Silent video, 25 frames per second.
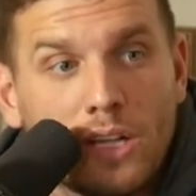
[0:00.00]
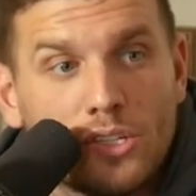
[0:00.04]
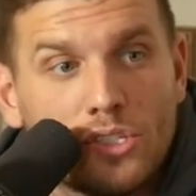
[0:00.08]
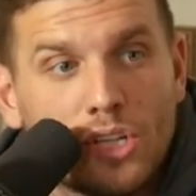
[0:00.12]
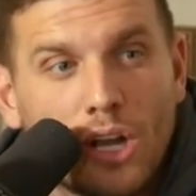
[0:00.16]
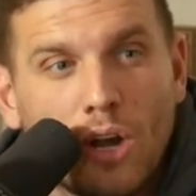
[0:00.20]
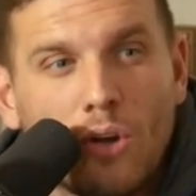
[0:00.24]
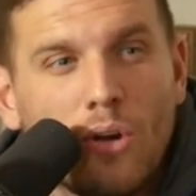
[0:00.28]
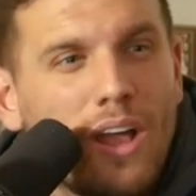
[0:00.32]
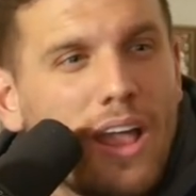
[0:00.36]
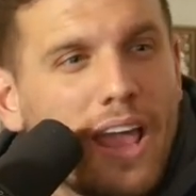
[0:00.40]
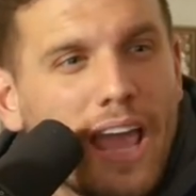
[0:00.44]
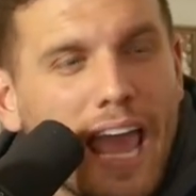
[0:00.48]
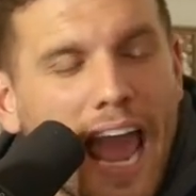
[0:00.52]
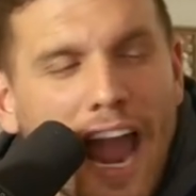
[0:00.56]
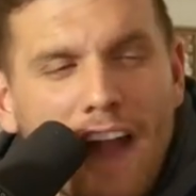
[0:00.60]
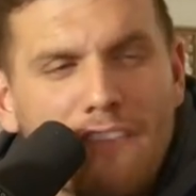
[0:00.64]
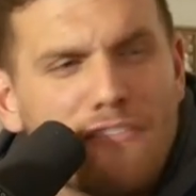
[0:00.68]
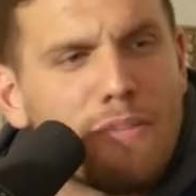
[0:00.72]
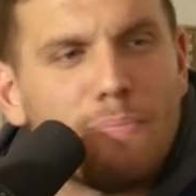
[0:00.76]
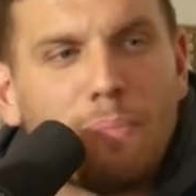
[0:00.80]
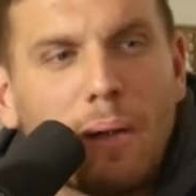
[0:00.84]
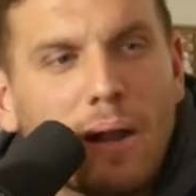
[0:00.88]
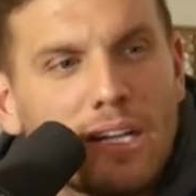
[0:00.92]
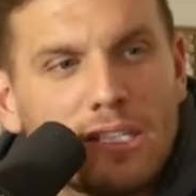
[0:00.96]
So
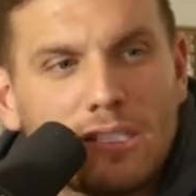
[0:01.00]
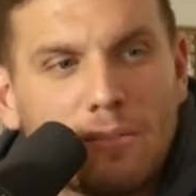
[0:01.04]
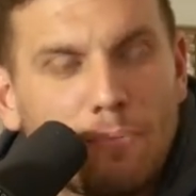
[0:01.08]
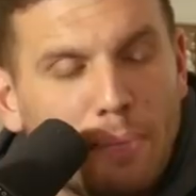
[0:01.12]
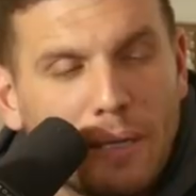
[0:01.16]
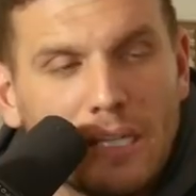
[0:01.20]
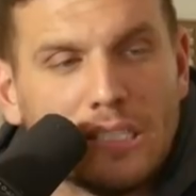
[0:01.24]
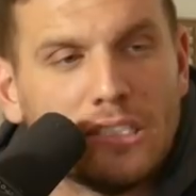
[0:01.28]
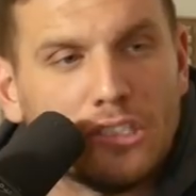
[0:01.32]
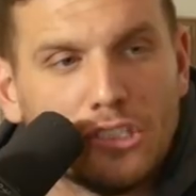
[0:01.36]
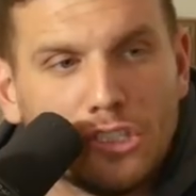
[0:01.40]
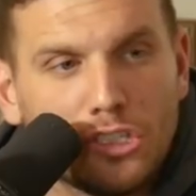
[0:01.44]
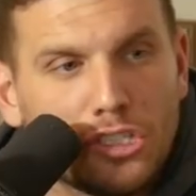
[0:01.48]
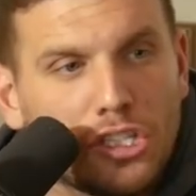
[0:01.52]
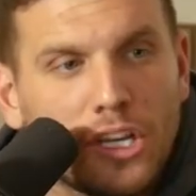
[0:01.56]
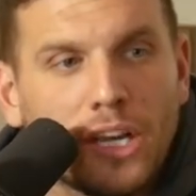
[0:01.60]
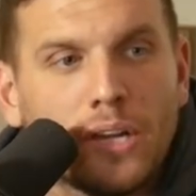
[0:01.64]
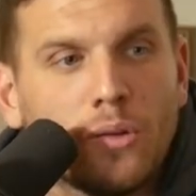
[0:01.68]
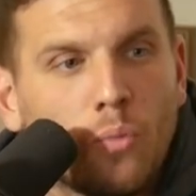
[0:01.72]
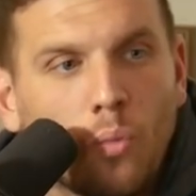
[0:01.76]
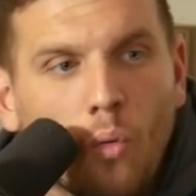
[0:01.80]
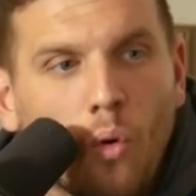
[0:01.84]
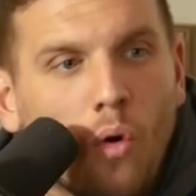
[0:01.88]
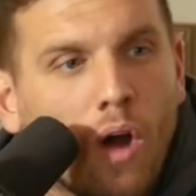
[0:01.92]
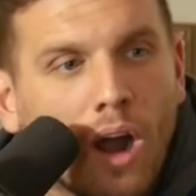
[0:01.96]
everybody's a piece of shit
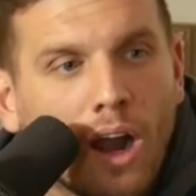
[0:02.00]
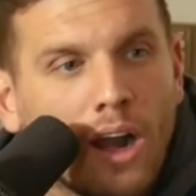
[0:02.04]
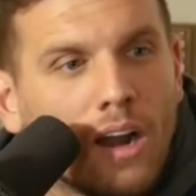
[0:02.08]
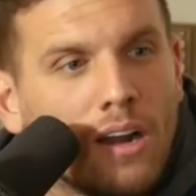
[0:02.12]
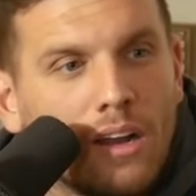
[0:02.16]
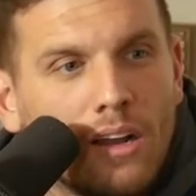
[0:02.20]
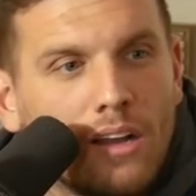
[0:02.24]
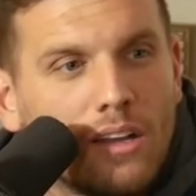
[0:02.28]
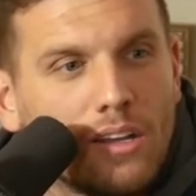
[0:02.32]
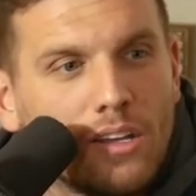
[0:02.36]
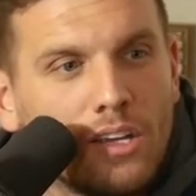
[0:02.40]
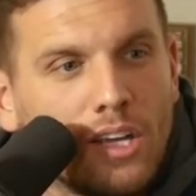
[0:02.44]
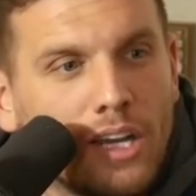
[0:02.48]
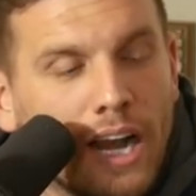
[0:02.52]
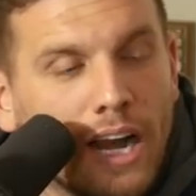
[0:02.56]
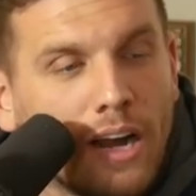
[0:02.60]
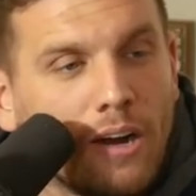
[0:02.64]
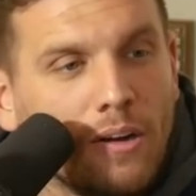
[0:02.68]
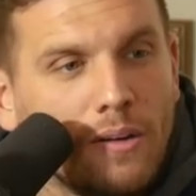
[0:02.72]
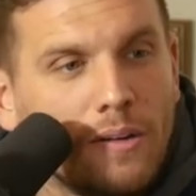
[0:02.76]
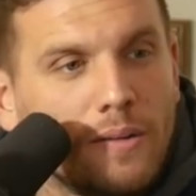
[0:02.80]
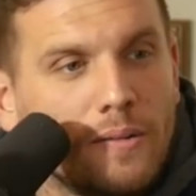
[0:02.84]
in war, right? You like, know.